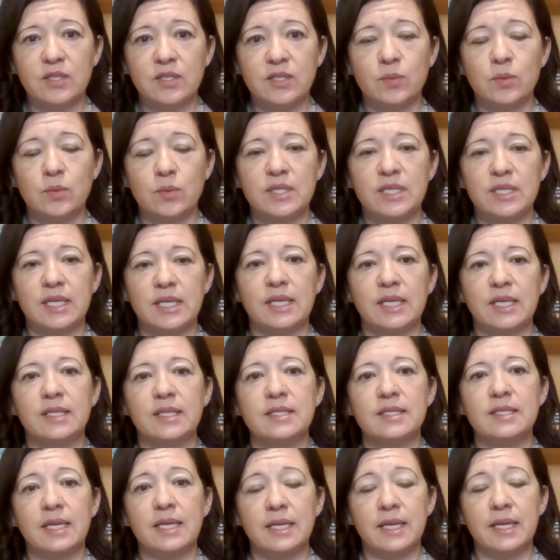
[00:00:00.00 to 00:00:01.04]

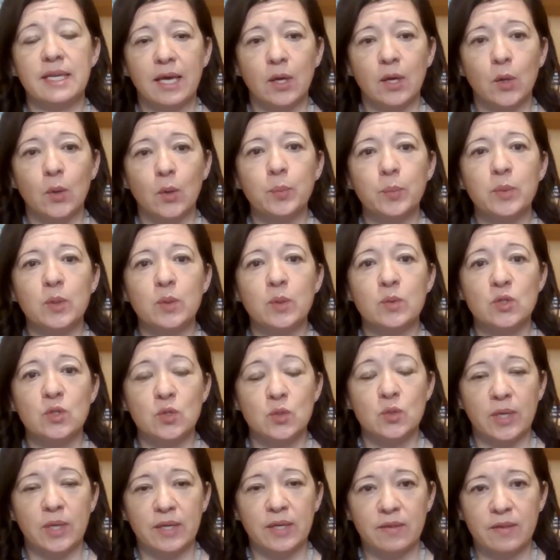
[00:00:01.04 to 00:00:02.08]
routines and help you
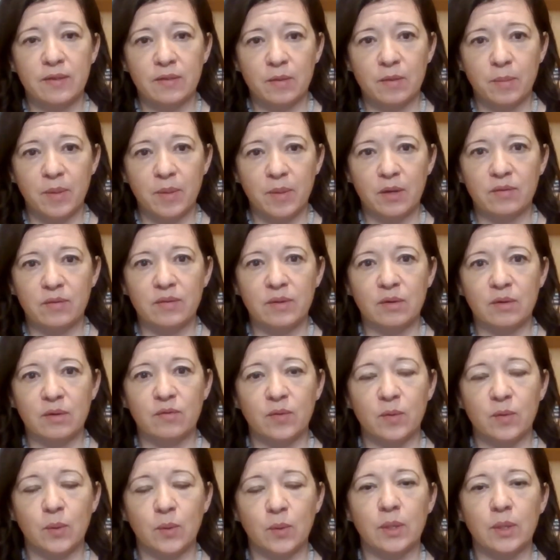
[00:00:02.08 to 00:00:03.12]
strengthen the pelvic
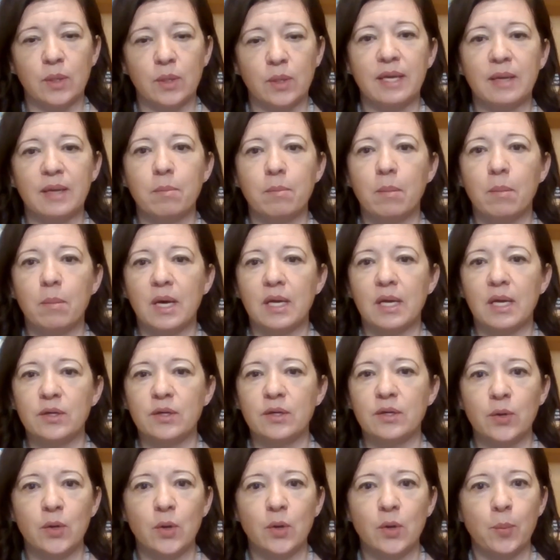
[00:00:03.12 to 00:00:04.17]
floor and
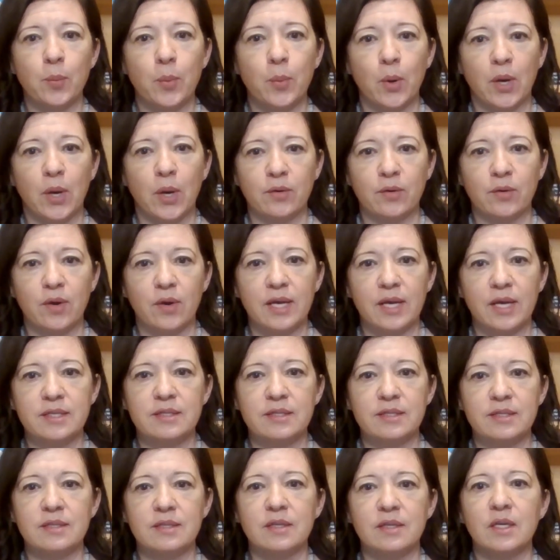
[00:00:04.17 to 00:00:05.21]
monitor your
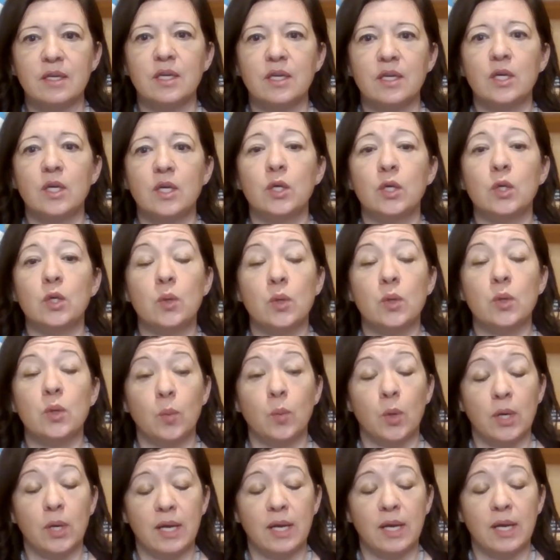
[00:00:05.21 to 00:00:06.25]
progress. You could
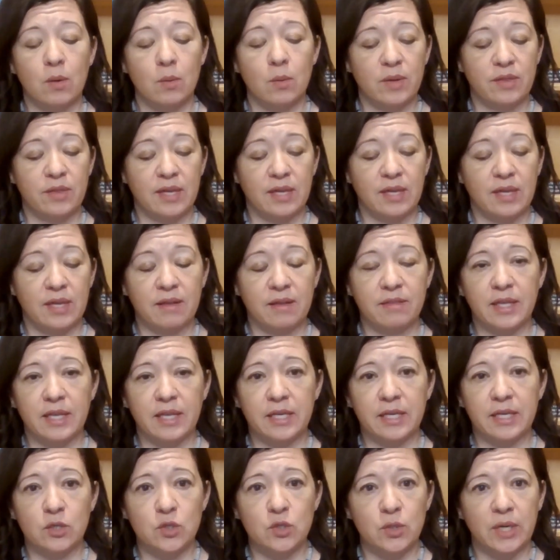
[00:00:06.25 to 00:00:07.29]
work out with an
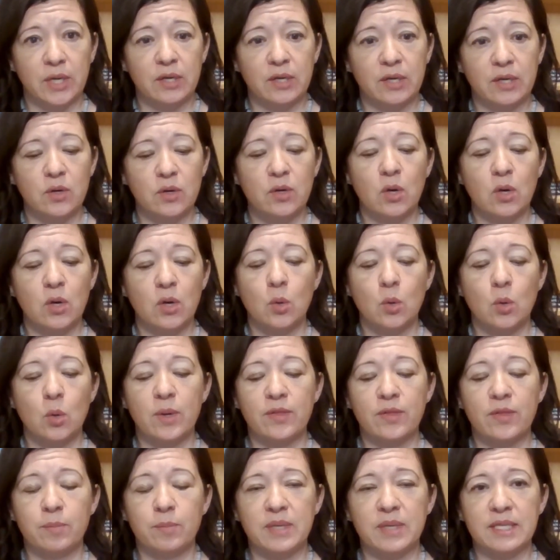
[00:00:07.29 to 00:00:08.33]
athletic trainer or
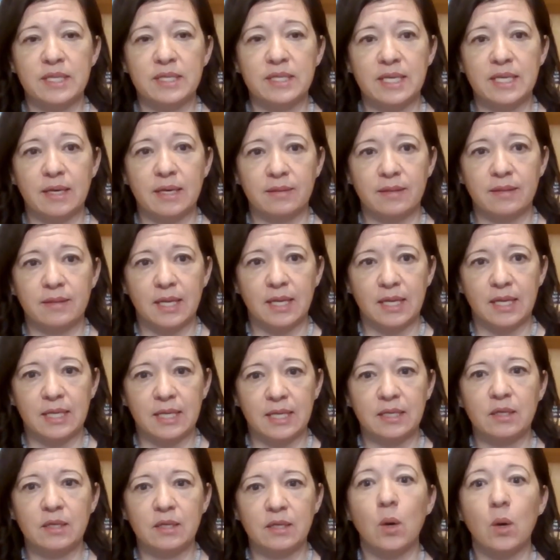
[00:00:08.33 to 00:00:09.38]
with a PT
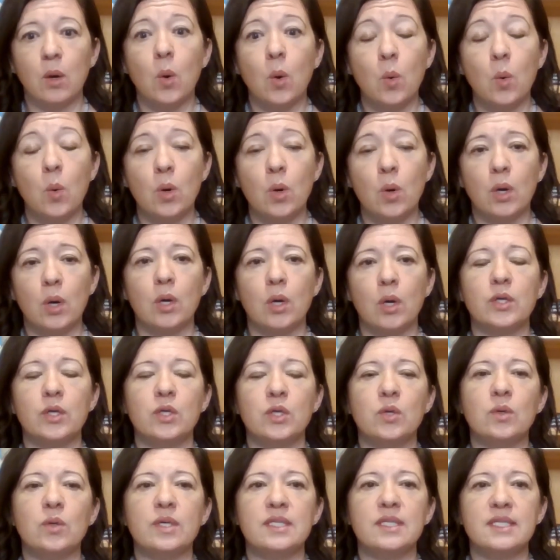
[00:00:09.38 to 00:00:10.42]
online, or
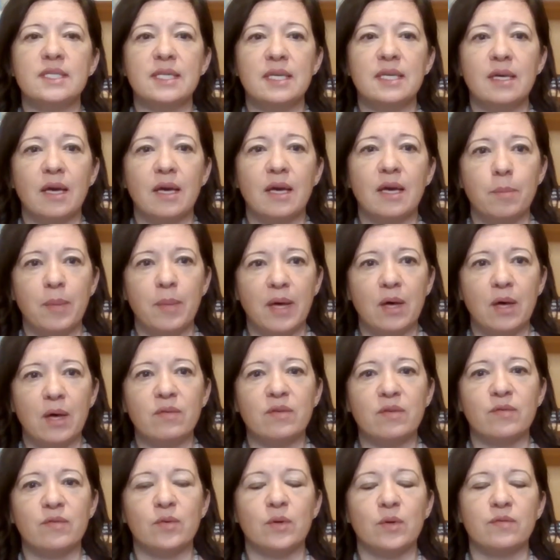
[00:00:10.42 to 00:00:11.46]
you could see a
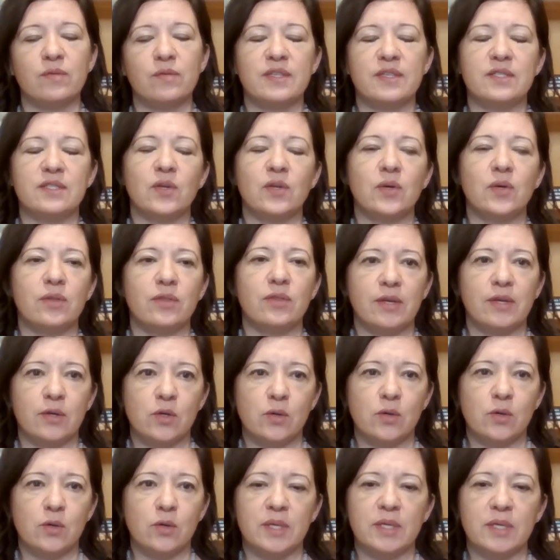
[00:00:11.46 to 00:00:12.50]
pelvic floor physical
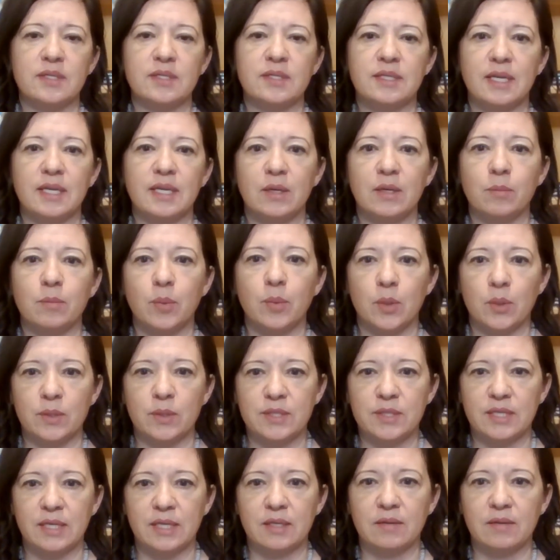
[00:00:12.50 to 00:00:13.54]
therapist in
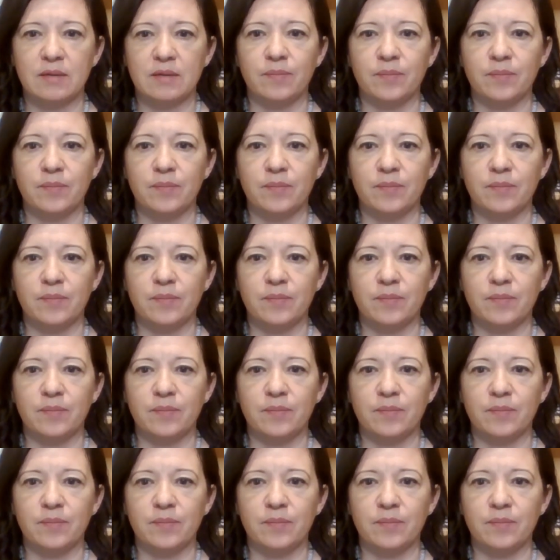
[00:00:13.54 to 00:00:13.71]
person.